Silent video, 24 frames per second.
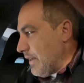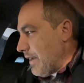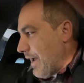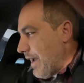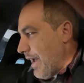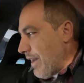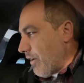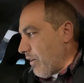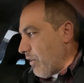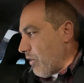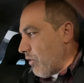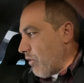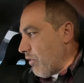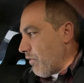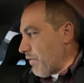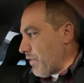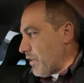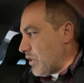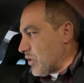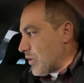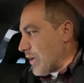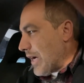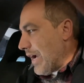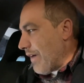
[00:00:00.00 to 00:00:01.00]
I don't know if
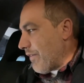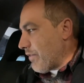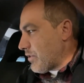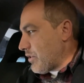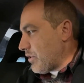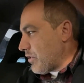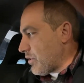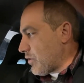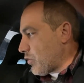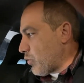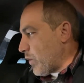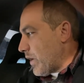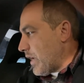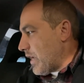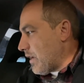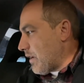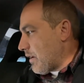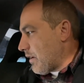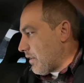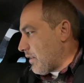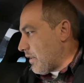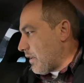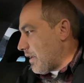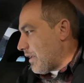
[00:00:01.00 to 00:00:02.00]
the drivers are just weak
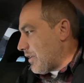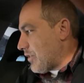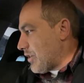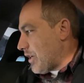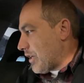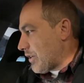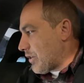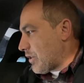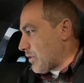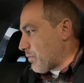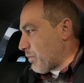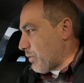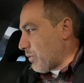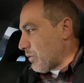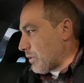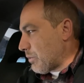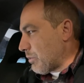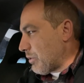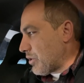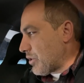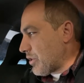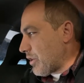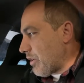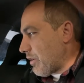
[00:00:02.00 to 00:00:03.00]
and the injectors pull too
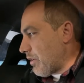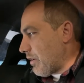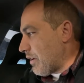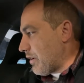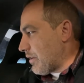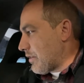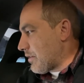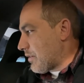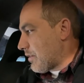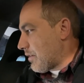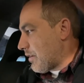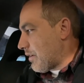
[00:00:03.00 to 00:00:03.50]
much current